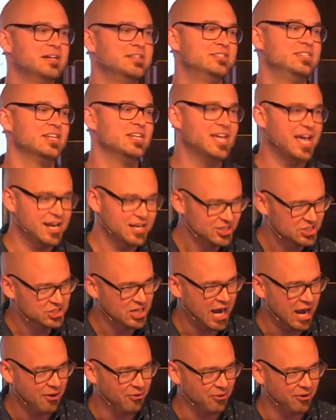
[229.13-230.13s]
to get a
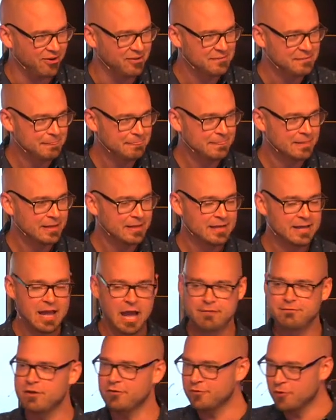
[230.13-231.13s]
shower.
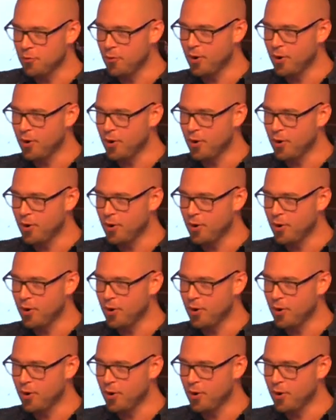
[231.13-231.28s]
Have you ever